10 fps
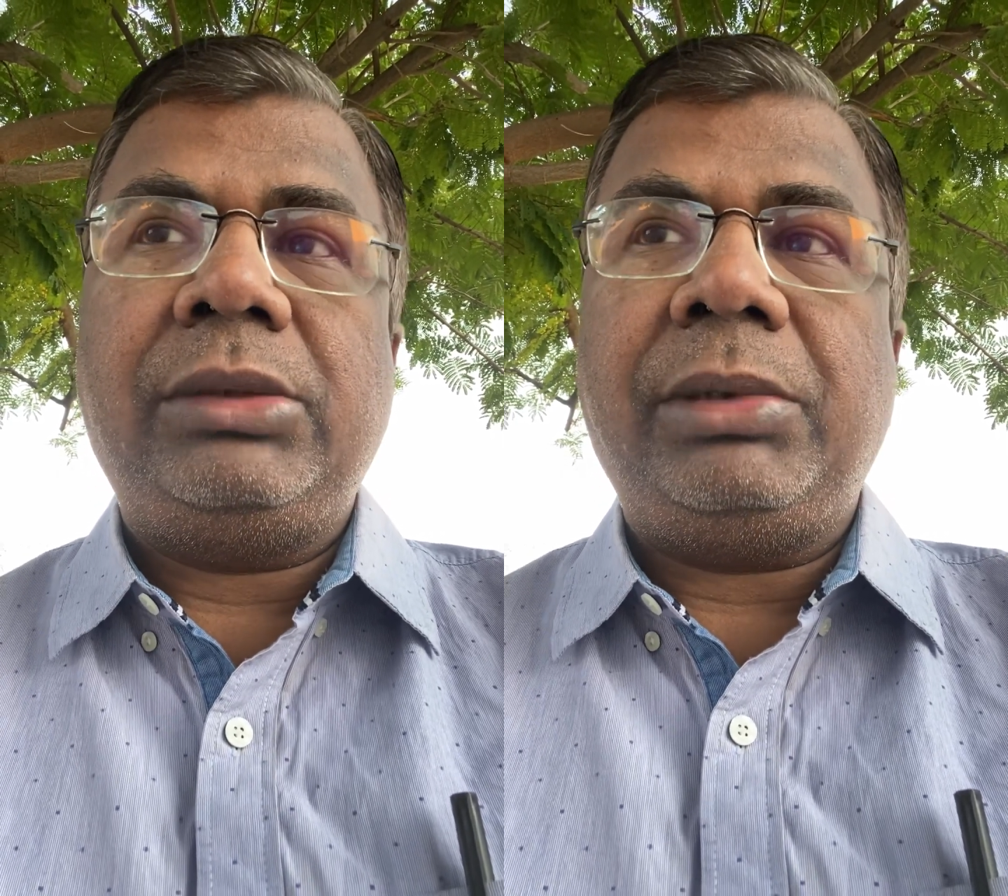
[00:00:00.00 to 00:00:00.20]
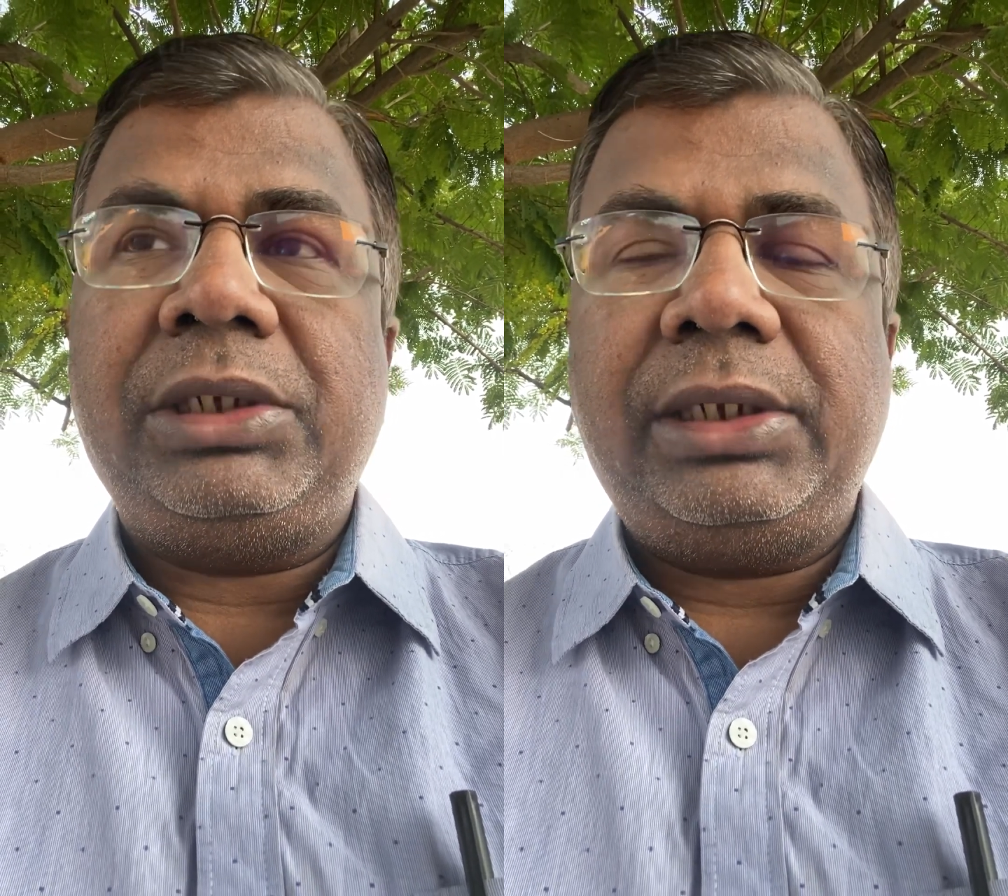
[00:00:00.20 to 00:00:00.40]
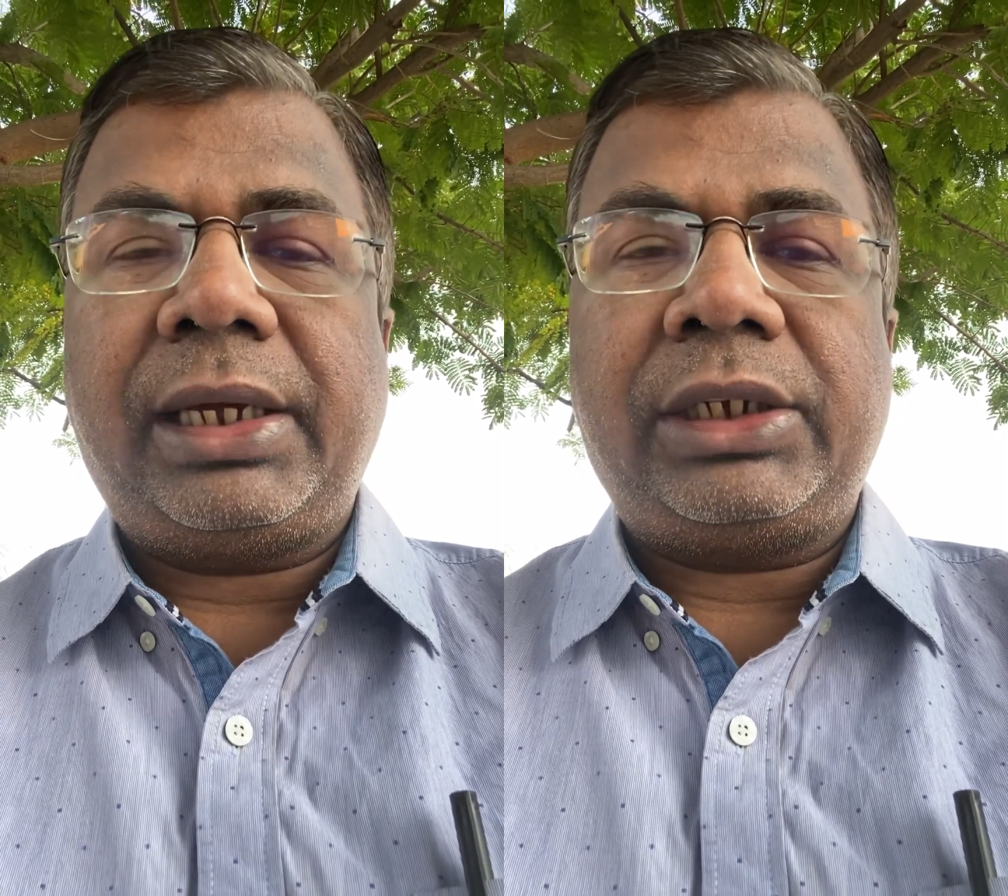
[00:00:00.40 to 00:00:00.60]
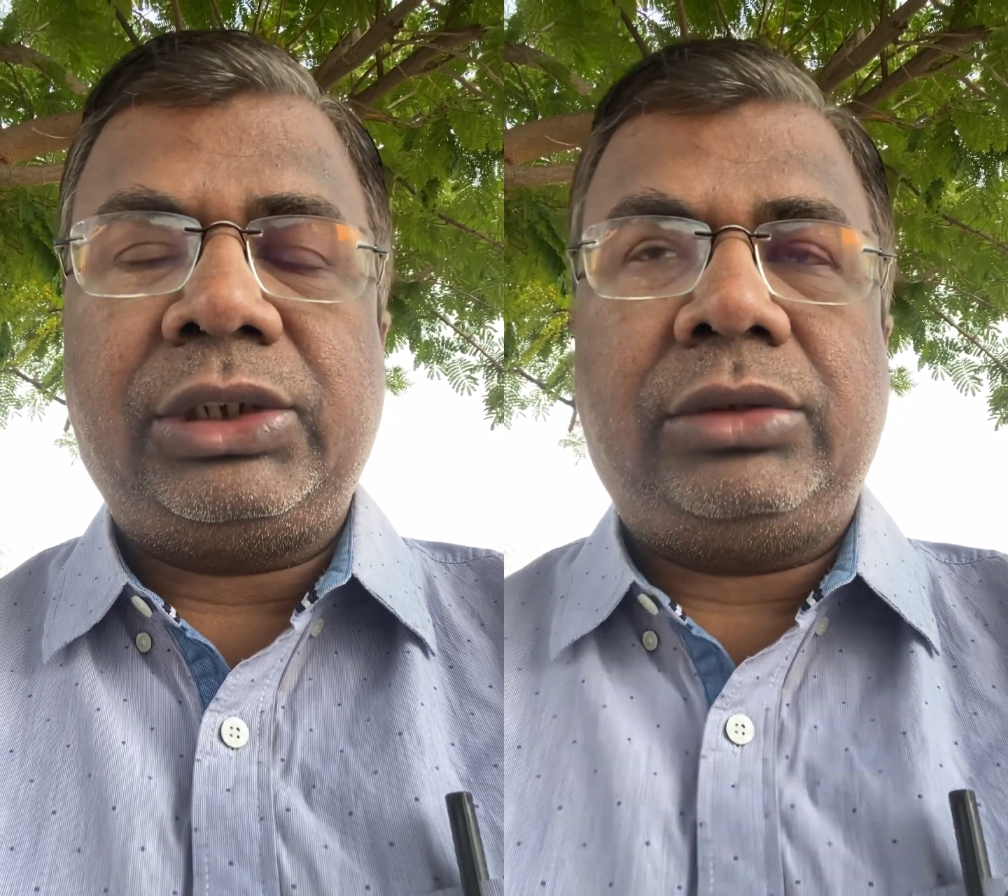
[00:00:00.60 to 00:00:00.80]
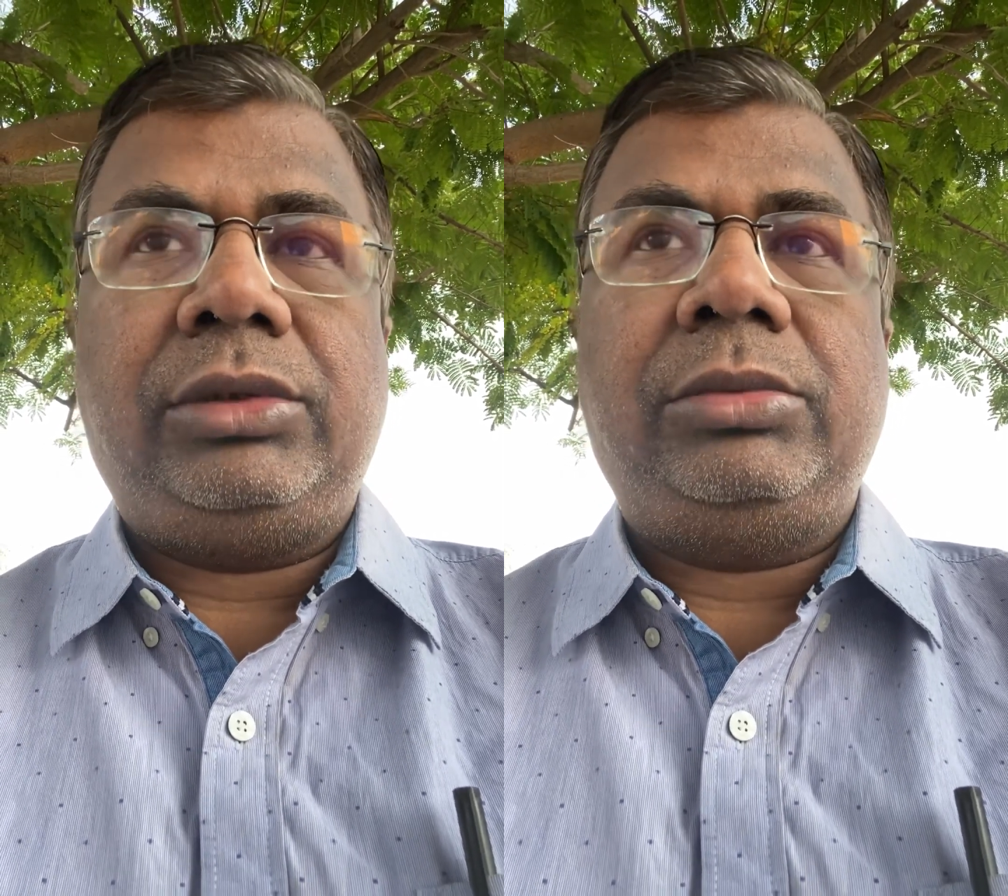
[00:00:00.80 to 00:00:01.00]
major
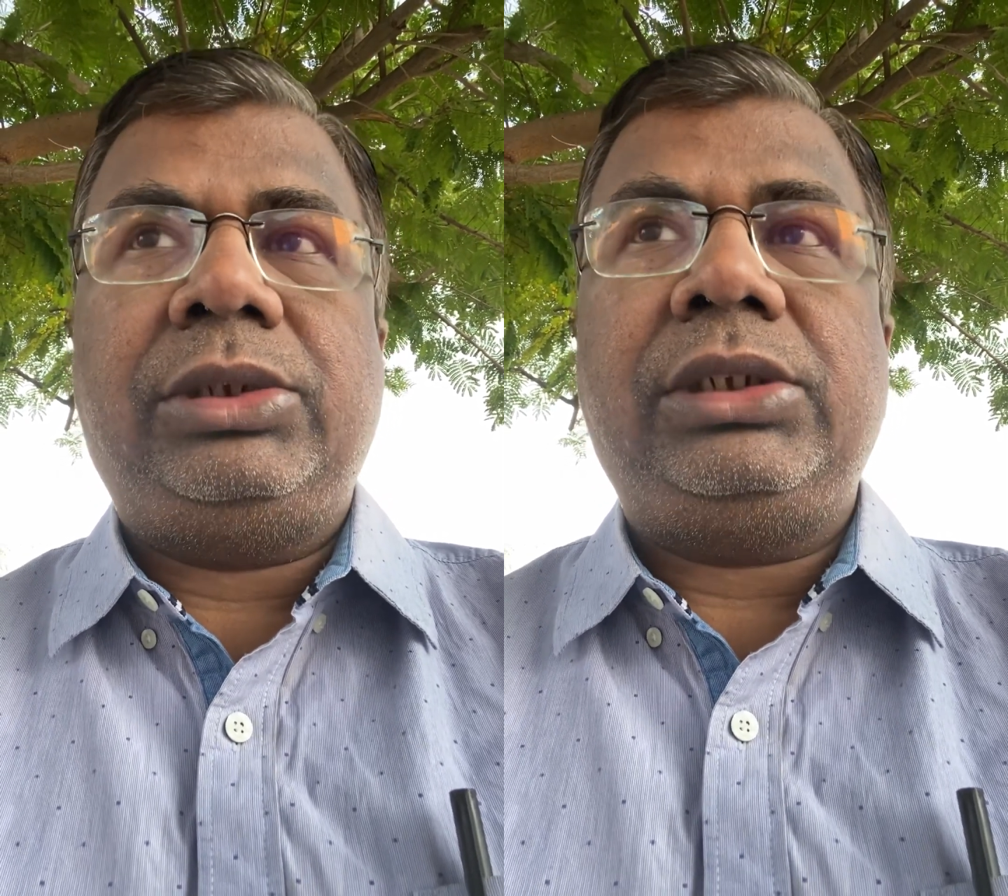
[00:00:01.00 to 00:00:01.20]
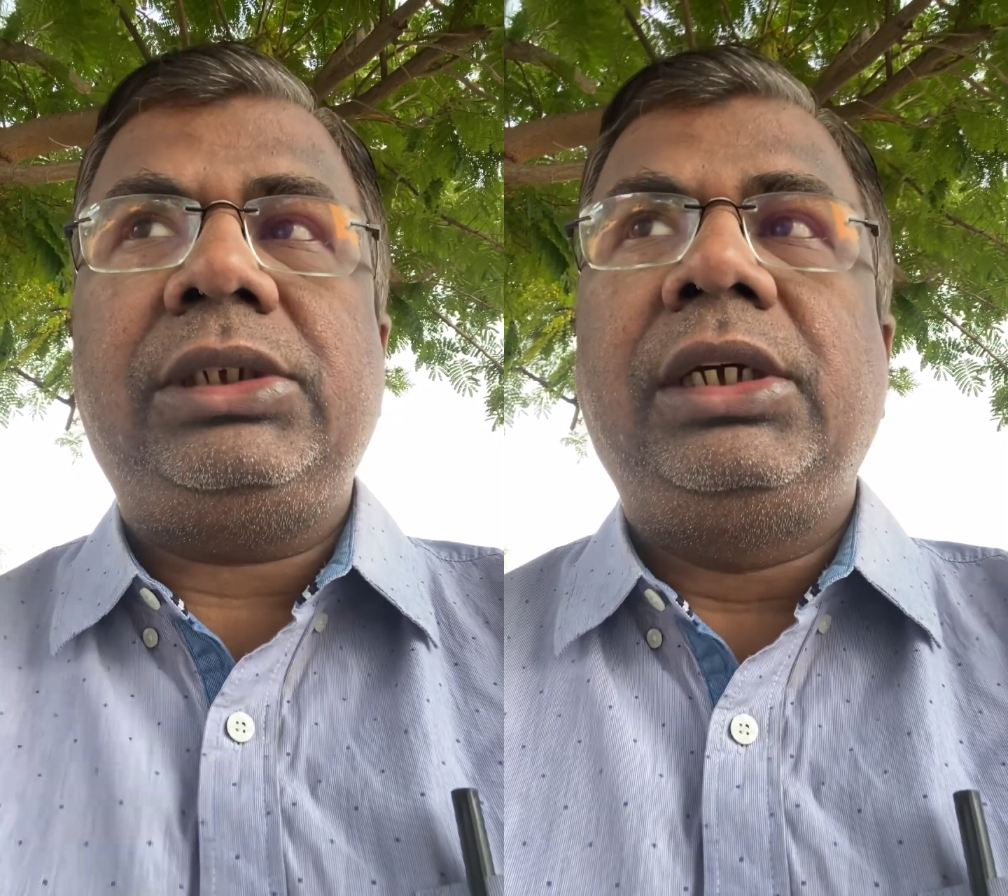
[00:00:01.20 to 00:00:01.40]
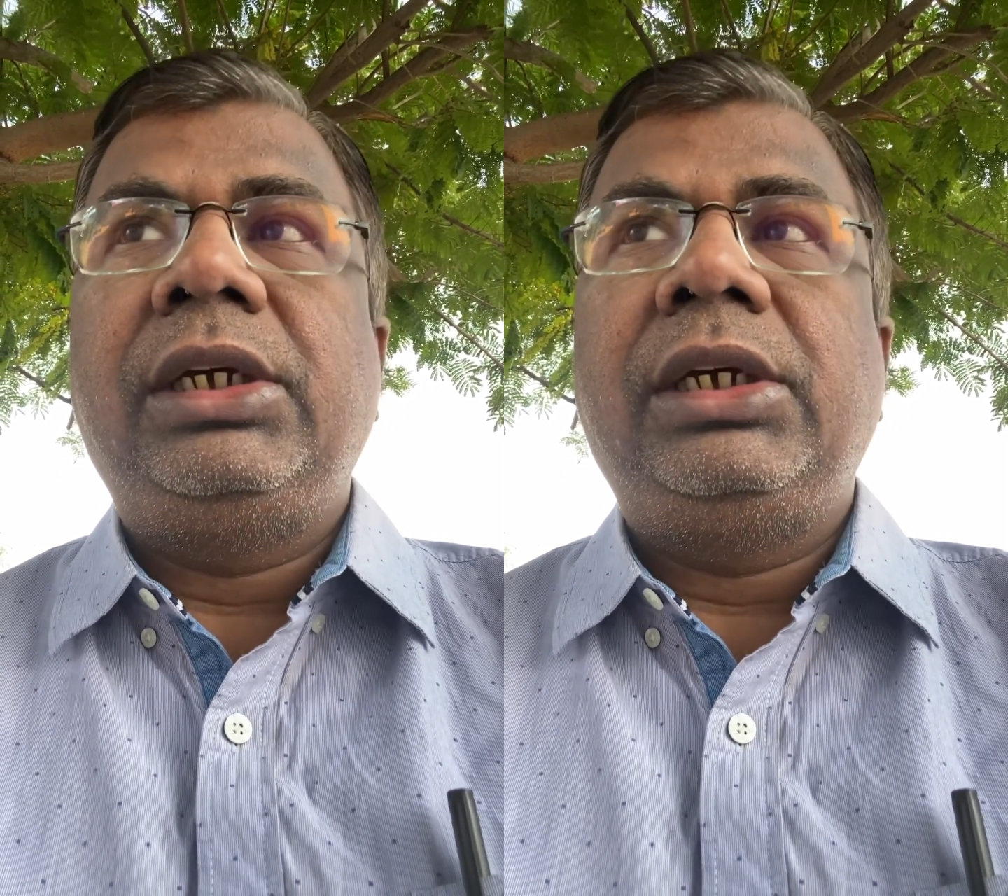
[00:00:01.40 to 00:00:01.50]
action of the muscles,